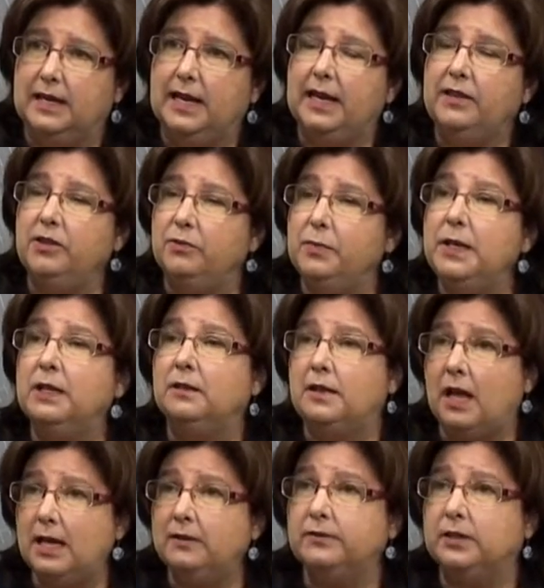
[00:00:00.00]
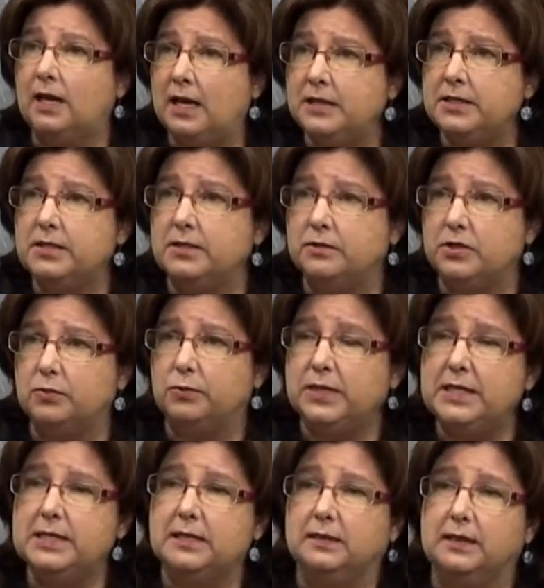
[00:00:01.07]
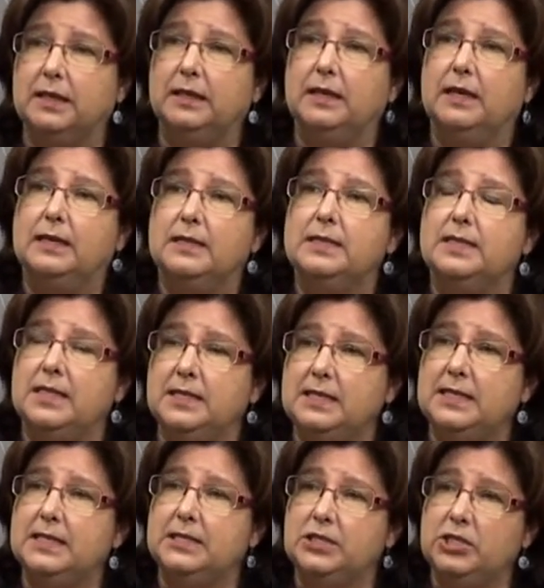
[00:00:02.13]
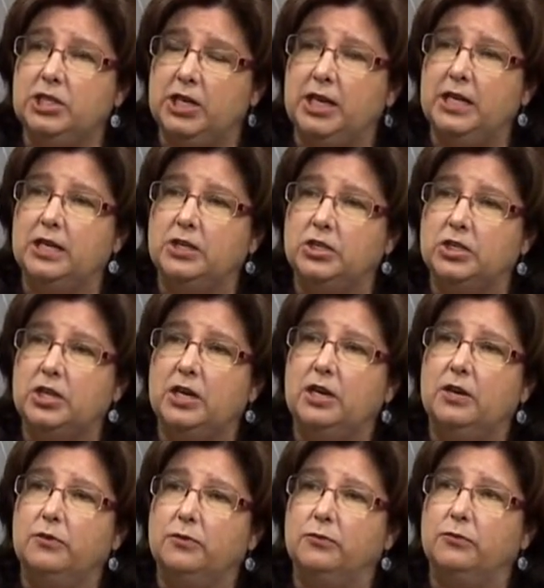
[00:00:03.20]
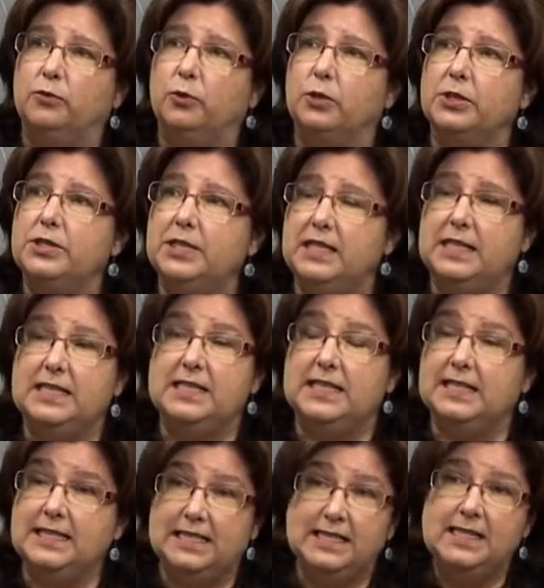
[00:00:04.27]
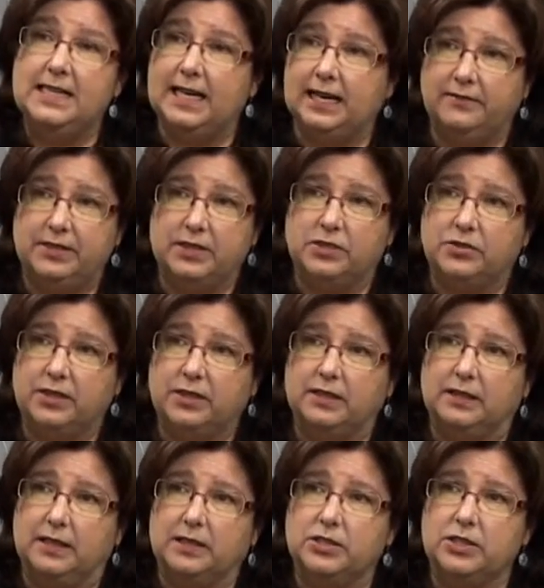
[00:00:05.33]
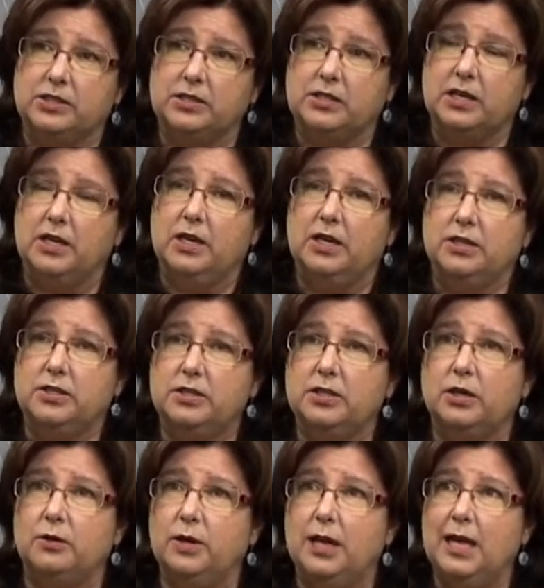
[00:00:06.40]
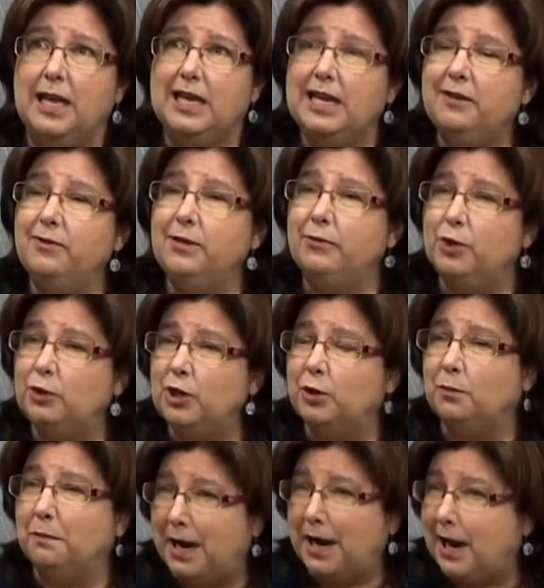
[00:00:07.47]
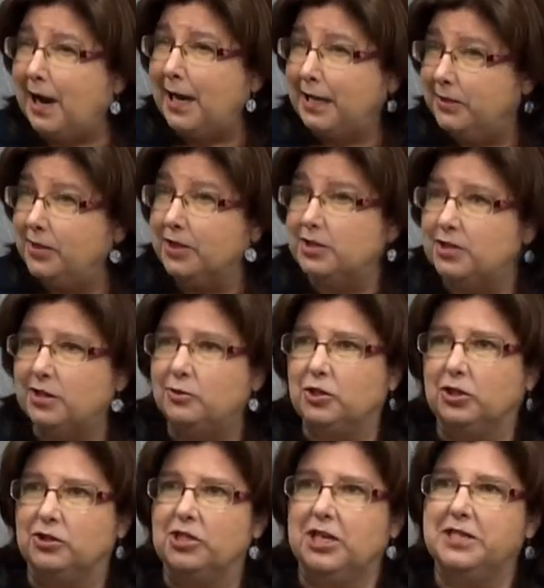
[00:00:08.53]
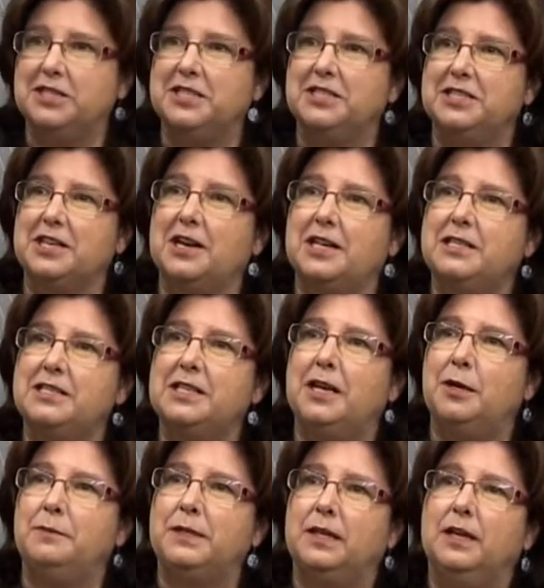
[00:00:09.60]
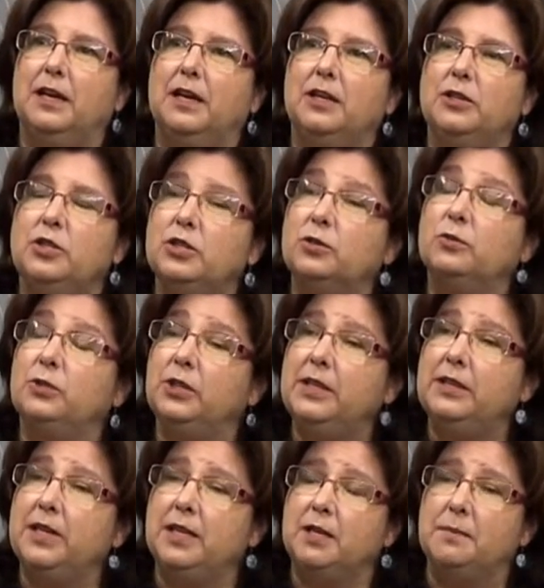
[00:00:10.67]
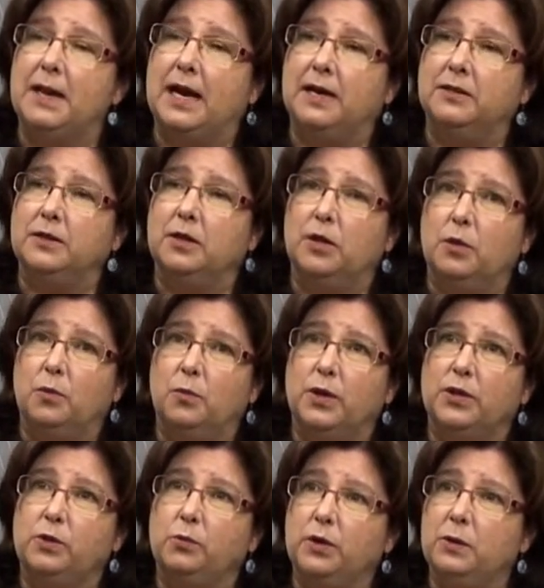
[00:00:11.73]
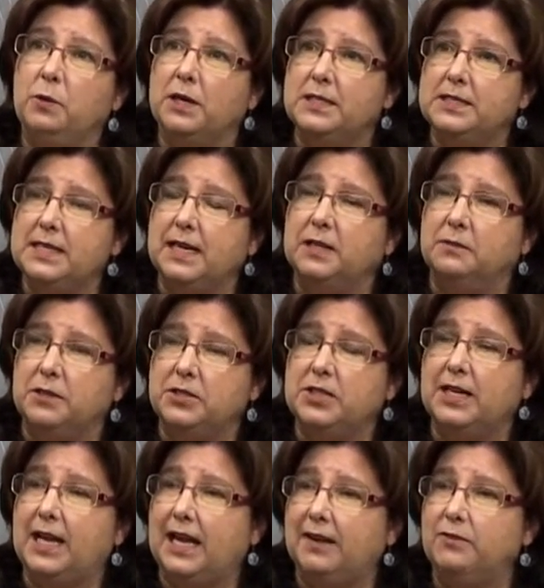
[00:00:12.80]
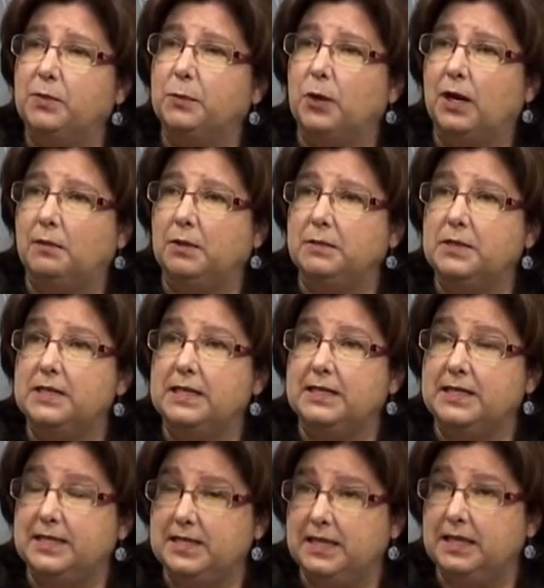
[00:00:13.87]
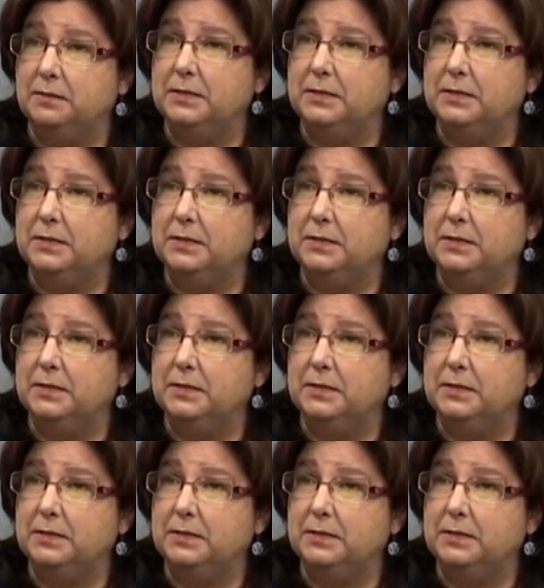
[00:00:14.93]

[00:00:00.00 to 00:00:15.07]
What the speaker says: And there have been a lot of lawsuits recently since this changed for cities that didn't have district elections. So even if you don't buy the social justice concept, you should really think about whether we want Santa Rosa to have the problems that the city of